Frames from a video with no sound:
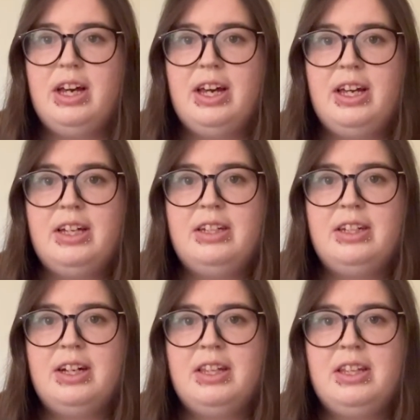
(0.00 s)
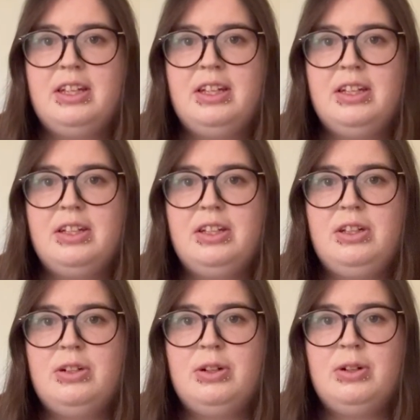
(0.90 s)
And I think,
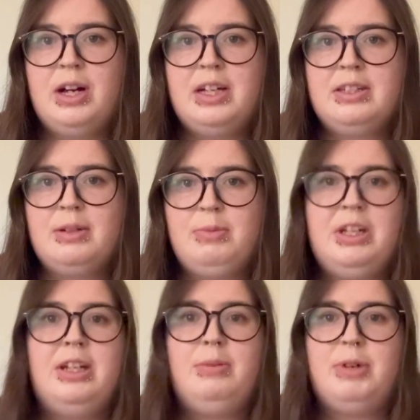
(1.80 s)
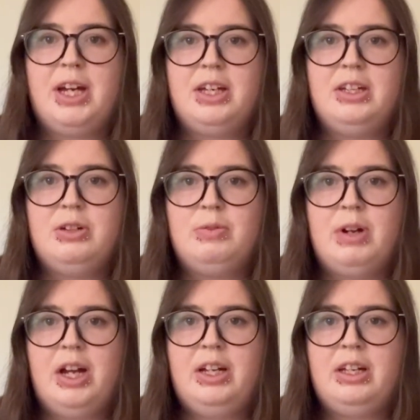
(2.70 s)
as I'm getting back into
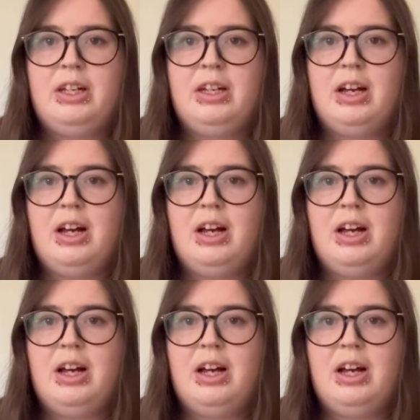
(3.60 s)
writing,